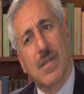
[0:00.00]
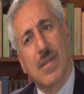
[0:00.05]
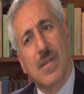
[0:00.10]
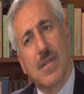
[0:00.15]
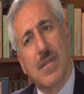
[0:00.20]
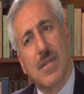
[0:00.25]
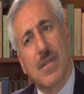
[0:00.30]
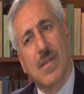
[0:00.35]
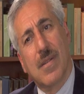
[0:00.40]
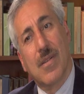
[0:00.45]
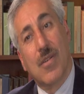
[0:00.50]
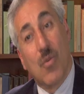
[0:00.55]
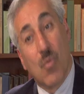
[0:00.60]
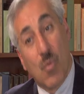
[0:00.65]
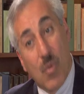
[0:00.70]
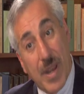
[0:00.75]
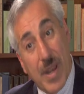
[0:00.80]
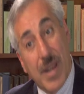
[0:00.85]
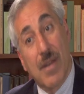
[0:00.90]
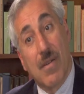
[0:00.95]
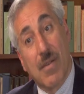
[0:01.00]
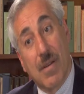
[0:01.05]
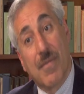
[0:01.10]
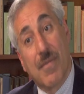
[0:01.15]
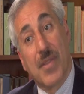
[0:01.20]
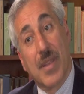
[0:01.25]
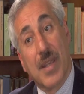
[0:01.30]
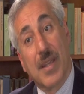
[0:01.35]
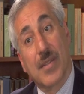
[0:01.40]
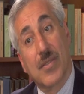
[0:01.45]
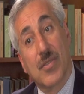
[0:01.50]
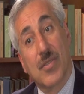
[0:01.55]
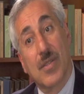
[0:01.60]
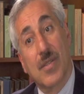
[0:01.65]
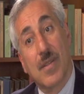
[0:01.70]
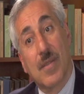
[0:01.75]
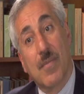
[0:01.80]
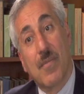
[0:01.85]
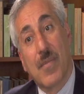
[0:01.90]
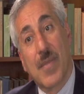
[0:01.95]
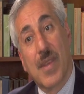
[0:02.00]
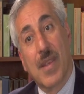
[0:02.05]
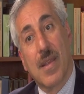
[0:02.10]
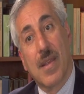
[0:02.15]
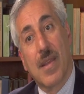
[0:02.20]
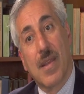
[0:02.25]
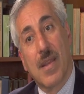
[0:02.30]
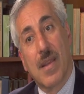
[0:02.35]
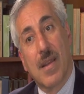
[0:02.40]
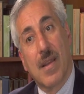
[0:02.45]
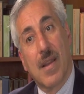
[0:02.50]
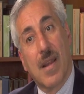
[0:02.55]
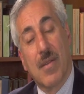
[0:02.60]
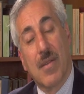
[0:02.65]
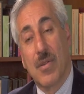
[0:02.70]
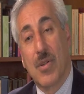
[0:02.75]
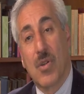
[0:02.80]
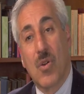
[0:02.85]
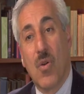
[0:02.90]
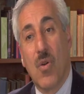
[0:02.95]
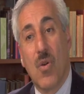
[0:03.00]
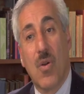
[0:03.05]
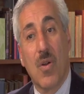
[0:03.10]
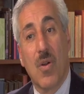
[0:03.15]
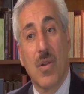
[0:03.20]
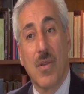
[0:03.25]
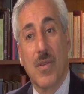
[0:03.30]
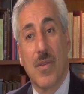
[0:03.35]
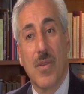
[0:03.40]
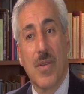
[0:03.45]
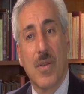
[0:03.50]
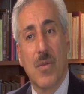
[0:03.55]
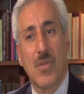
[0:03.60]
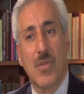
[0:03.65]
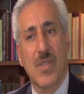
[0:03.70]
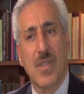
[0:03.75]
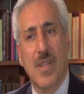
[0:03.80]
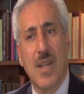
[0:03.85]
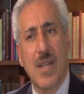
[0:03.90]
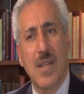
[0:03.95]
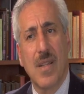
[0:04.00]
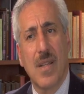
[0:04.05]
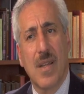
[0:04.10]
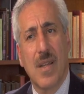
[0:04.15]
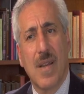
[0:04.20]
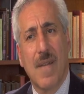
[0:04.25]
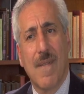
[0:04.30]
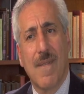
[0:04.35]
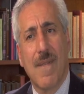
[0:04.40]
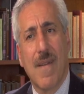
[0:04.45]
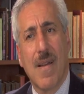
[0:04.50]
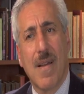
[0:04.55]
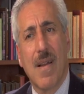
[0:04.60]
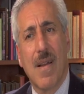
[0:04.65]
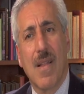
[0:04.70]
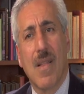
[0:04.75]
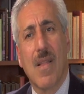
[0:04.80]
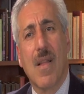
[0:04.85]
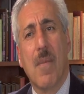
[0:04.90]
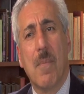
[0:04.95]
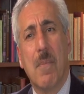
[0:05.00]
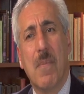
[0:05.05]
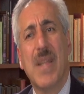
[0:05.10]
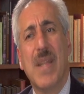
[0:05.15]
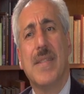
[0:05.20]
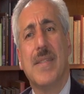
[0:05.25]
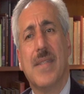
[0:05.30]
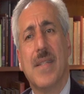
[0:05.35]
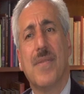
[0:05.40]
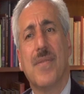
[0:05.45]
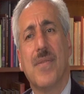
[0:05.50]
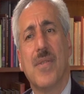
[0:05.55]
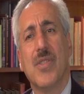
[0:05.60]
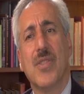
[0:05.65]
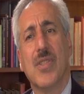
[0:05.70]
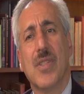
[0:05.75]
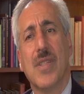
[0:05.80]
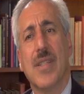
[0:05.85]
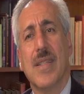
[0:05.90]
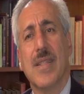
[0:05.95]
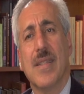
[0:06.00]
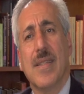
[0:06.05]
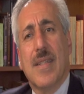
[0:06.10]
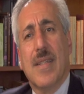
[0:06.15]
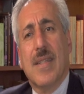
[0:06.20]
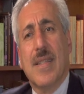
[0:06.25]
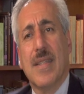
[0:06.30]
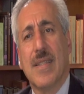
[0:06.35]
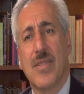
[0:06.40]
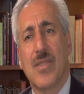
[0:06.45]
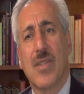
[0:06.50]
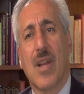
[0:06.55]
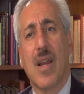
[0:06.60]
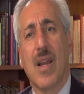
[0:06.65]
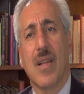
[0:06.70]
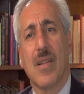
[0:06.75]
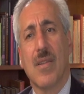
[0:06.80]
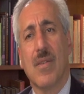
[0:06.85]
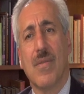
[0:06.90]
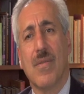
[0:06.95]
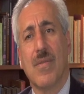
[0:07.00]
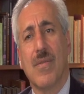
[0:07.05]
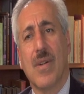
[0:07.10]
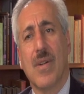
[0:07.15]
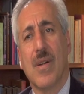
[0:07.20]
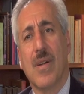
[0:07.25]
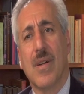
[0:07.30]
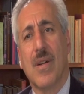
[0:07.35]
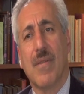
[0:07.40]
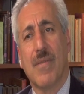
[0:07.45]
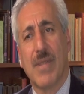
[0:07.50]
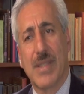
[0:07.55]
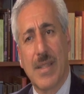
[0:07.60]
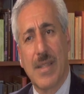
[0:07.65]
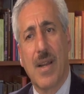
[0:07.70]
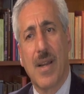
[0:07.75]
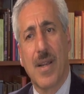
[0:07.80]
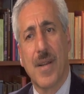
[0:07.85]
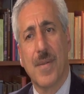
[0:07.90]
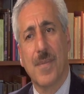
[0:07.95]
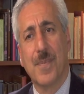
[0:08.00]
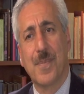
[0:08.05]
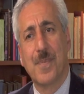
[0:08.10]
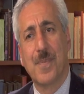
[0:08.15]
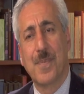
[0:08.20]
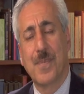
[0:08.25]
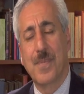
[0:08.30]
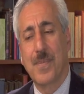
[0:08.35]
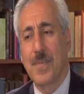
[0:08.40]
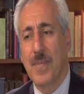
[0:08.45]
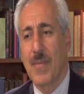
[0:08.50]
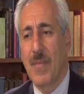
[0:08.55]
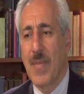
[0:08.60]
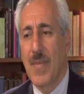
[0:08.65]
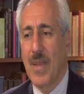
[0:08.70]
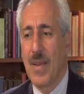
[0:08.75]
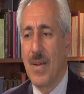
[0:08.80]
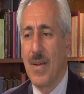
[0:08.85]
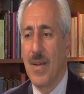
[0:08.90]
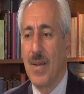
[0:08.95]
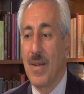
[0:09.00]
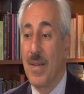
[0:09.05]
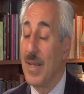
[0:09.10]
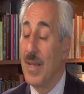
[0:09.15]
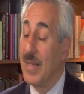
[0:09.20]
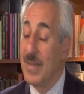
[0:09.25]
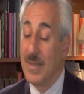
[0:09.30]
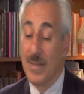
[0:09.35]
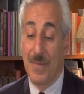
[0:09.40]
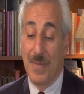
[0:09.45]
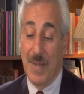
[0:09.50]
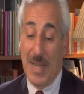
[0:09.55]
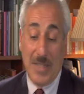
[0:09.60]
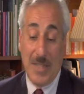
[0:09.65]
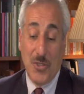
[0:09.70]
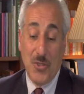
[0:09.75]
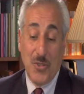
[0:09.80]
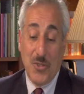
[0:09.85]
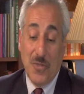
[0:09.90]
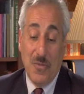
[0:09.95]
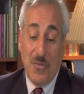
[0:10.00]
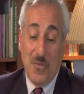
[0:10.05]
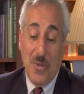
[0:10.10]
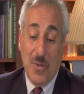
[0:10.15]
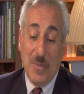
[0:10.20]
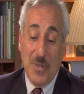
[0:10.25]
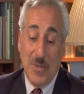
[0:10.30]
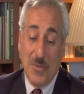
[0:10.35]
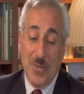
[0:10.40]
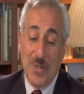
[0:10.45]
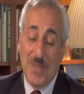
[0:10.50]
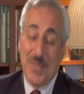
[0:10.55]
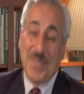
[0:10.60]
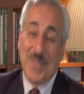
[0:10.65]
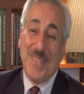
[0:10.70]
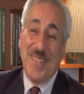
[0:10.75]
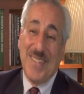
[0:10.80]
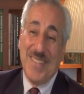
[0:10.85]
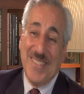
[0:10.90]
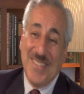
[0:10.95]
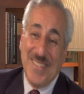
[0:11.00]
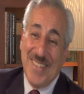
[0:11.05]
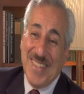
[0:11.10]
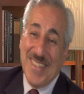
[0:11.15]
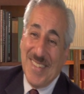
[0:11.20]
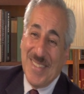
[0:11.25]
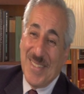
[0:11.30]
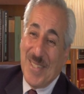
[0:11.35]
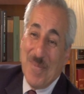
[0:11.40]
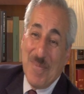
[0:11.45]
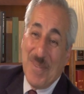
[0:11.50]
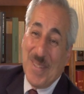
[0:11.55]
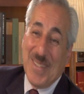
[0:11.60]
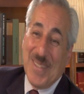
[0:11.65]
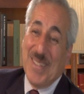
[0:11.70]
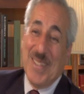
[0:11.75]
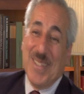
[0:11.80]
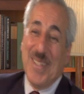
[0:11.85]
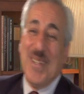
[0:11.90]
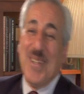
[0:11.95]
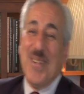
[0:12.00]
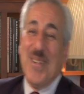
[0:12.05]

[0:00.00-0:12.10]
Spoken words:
aware of things, I recall there was not a big difference in the style of attire, and the fashions of women was typically,